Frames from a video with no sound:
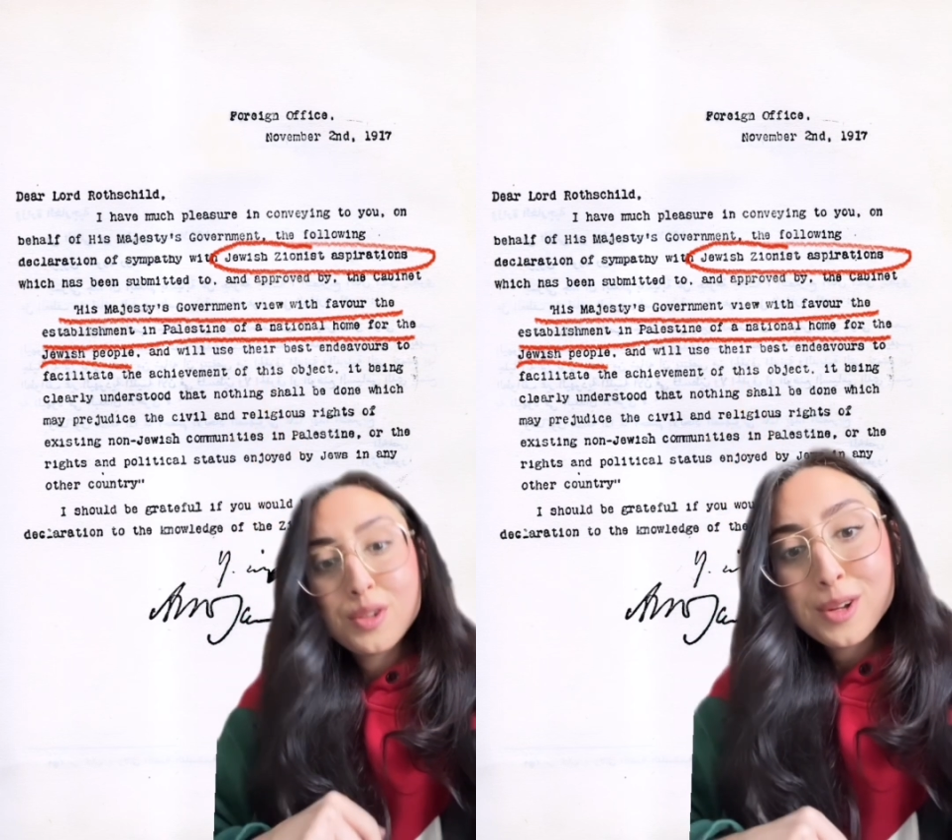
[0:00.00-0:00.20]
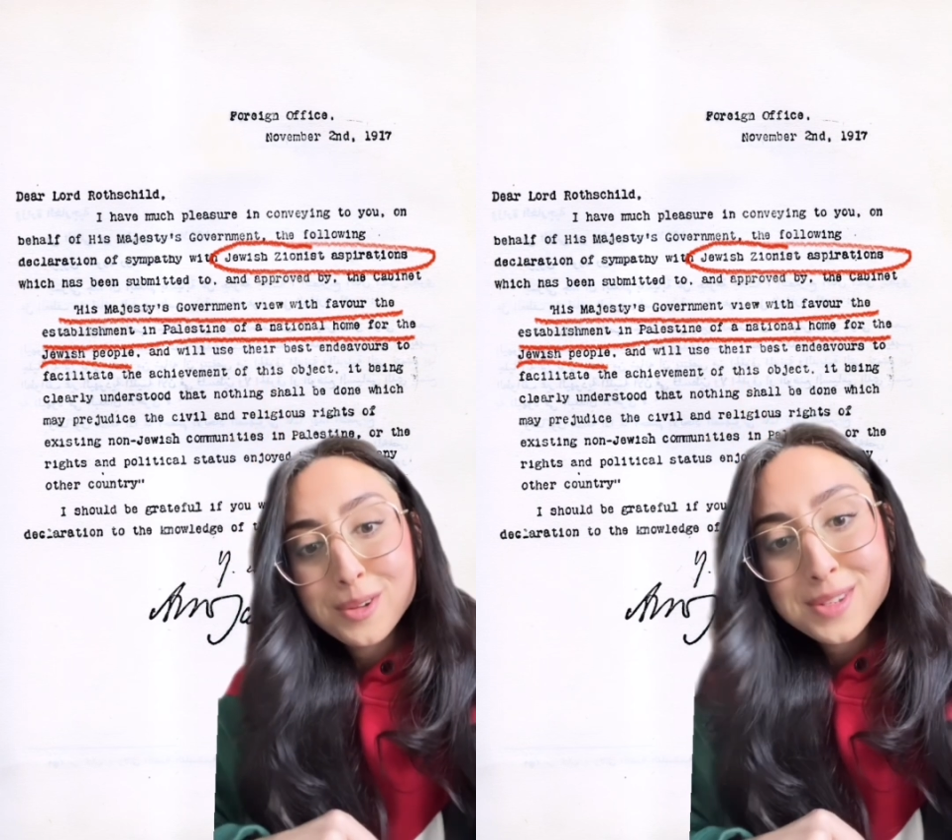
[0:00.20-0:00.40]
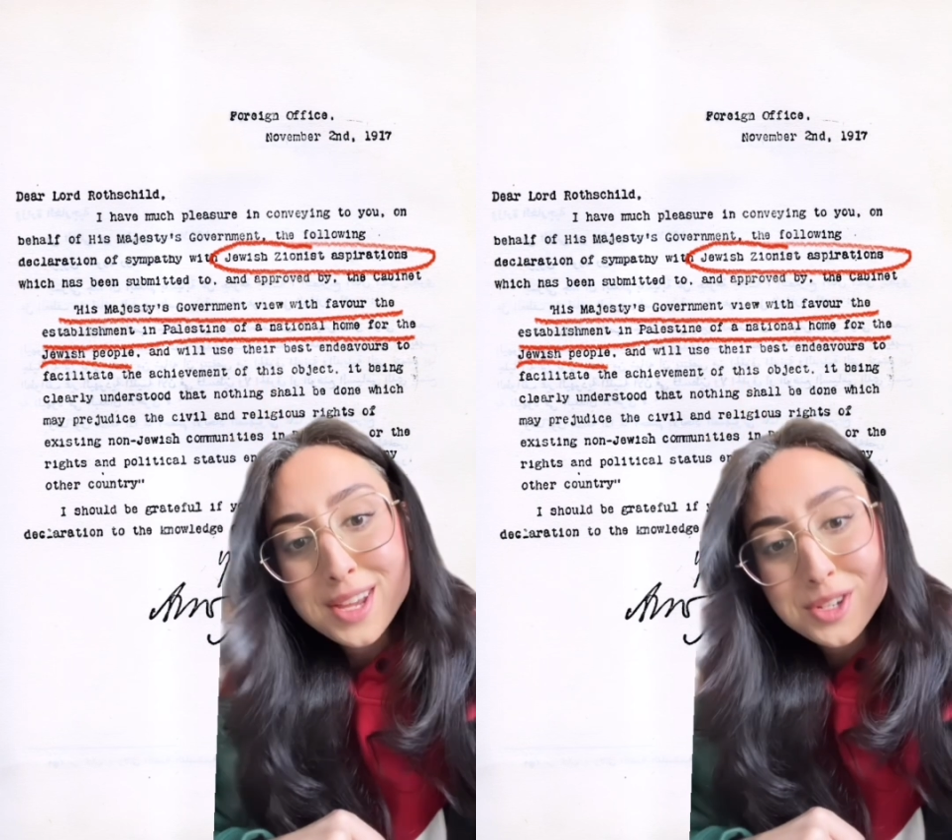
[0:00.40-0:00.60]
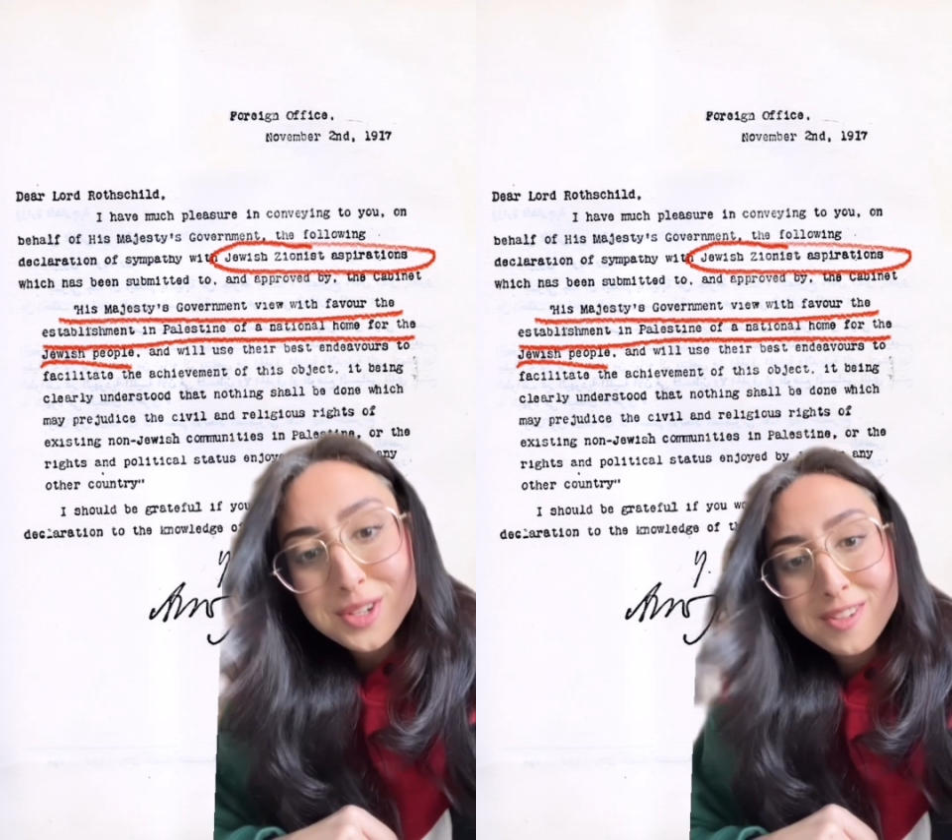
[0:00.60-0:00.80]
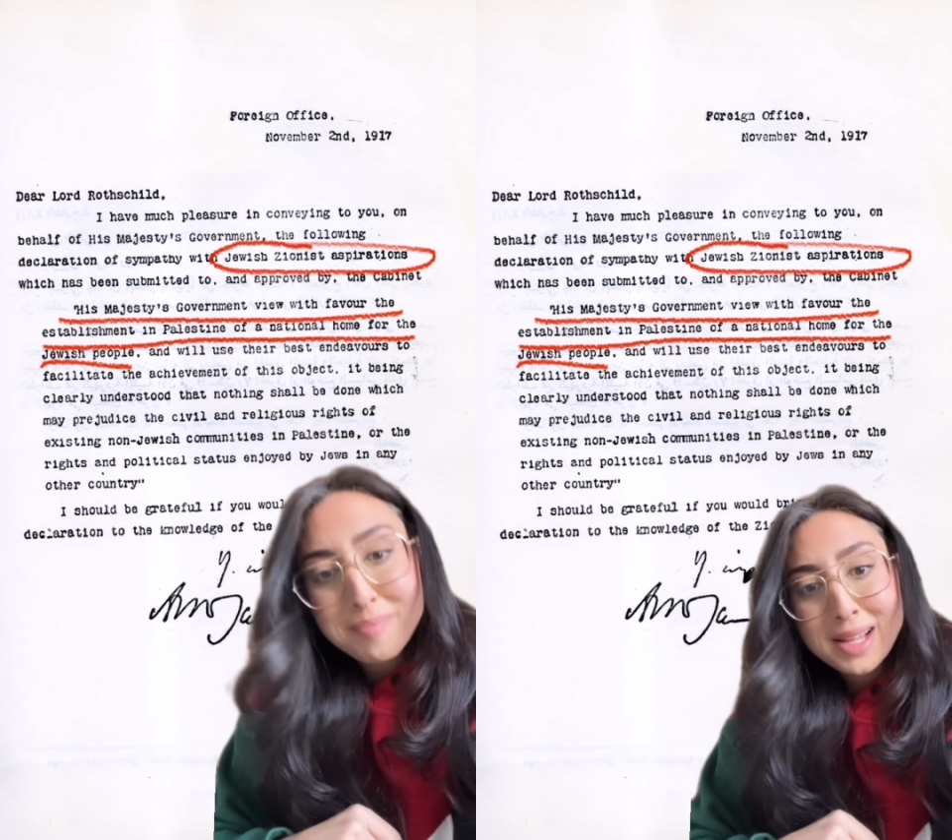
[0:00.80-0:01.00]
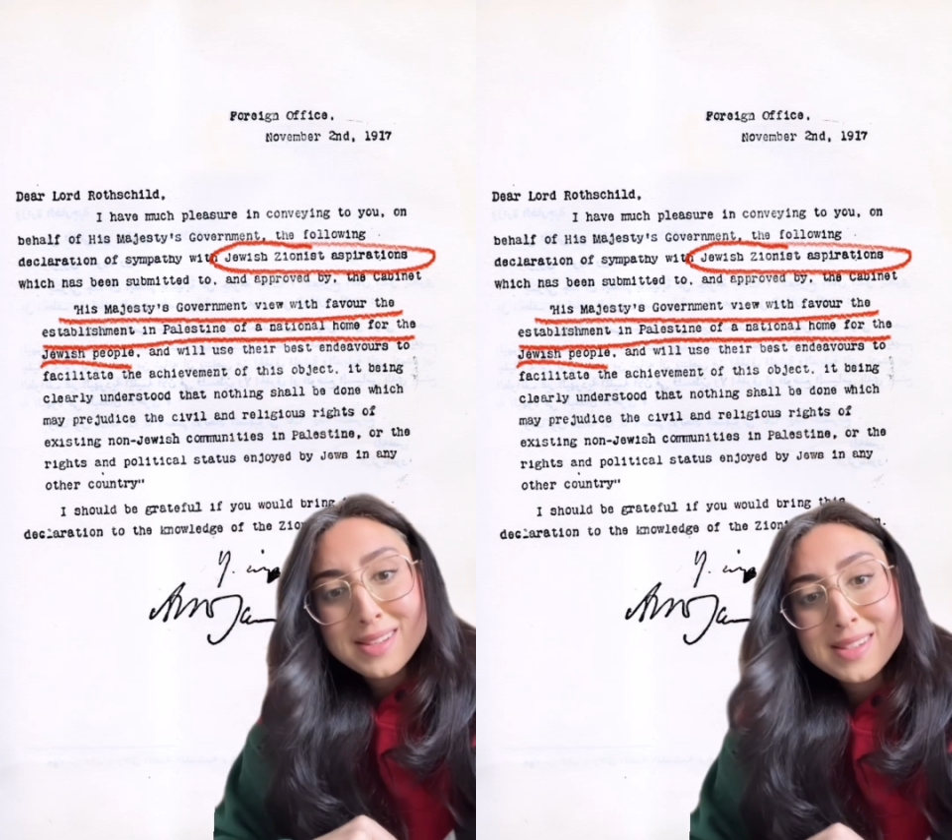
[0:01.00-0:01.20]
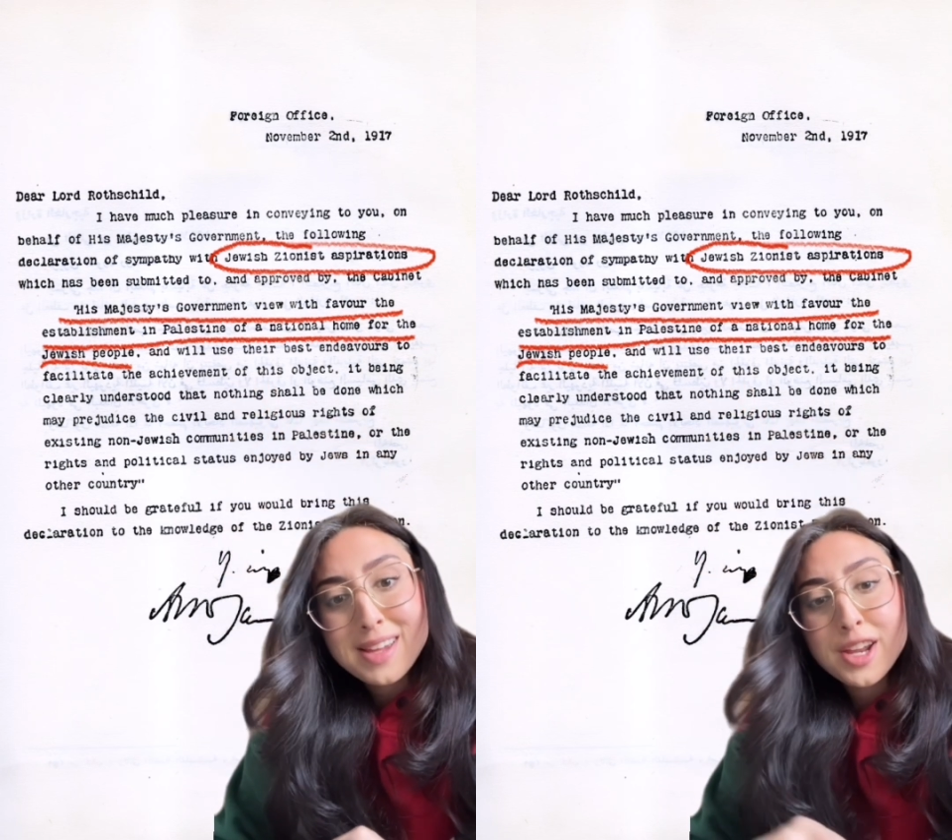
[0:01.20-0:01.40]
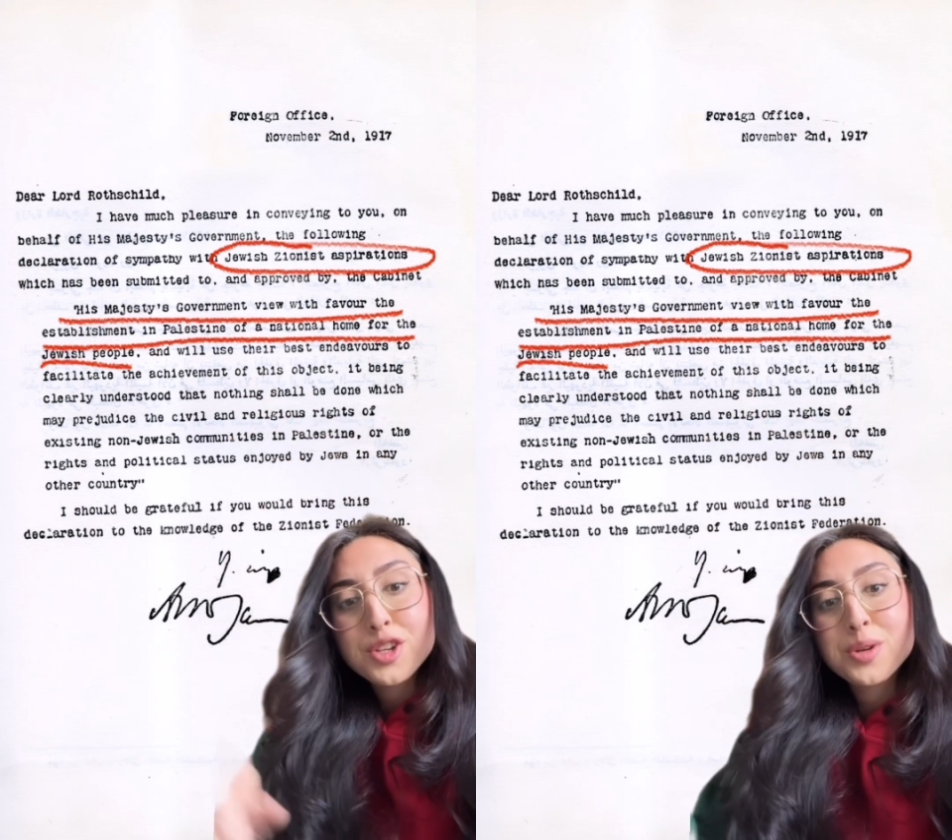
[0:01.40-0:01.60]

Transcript: colonization of Palestine,